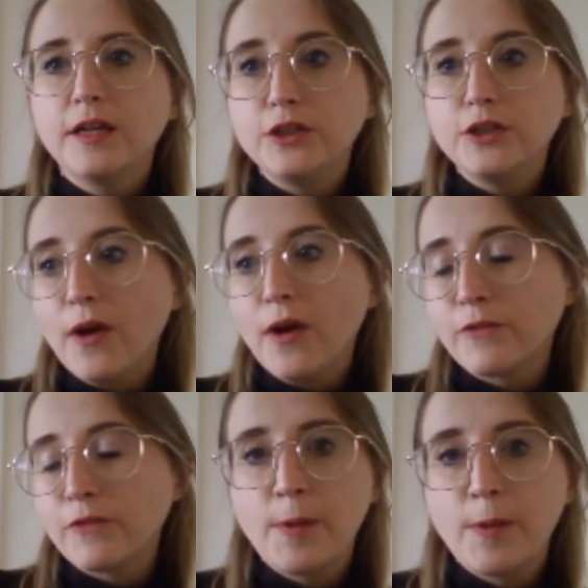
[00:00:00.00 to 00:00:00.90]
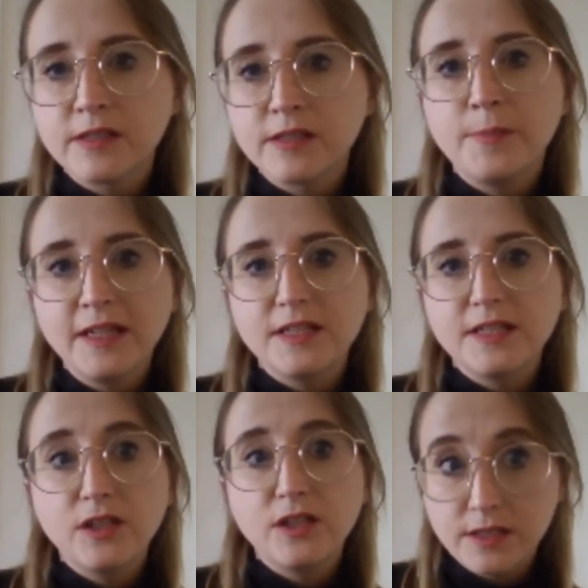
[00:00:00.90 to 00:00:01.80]
you have a
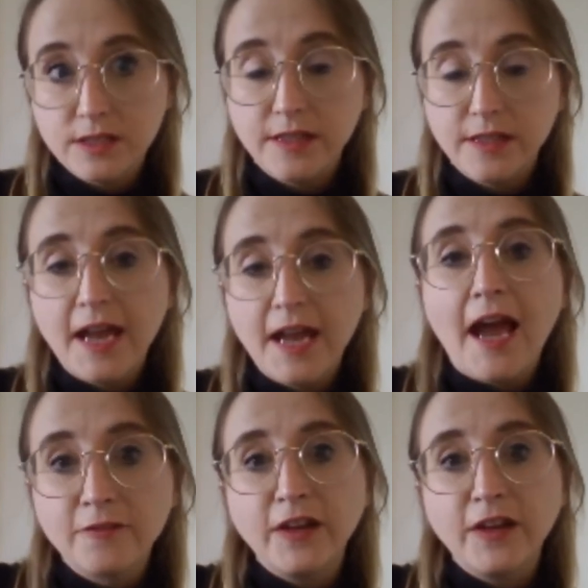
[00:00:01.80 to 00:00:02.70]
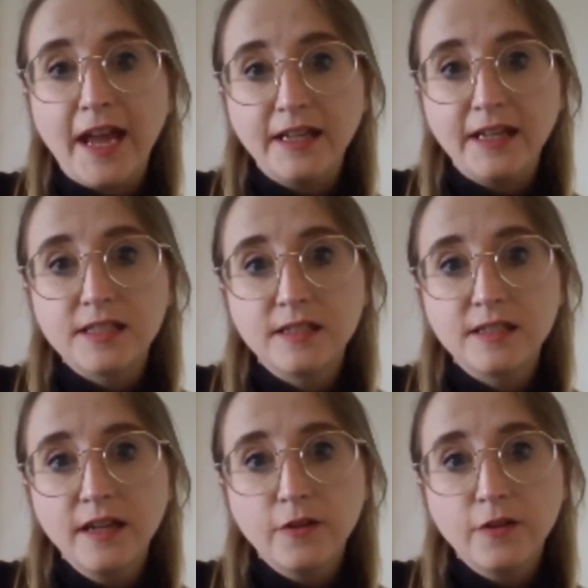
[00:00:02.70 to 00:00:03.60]
responsibility to then advocate
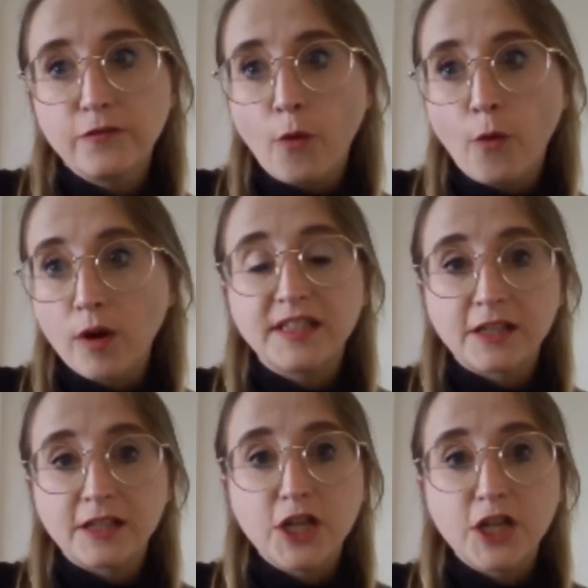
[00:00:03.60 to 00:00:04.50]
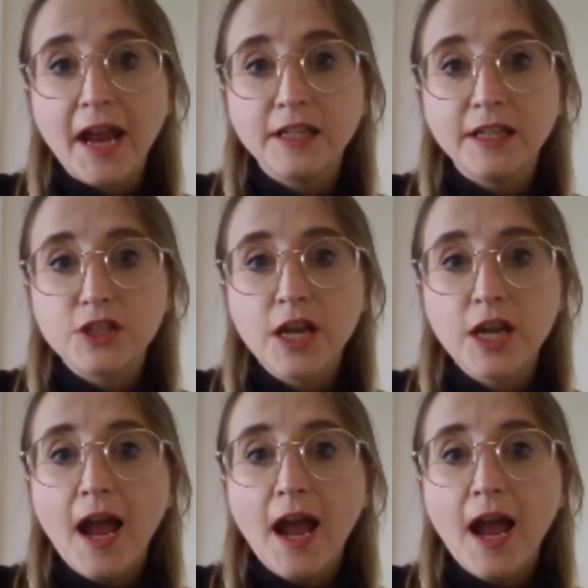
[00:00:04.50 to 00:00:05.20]
for that change.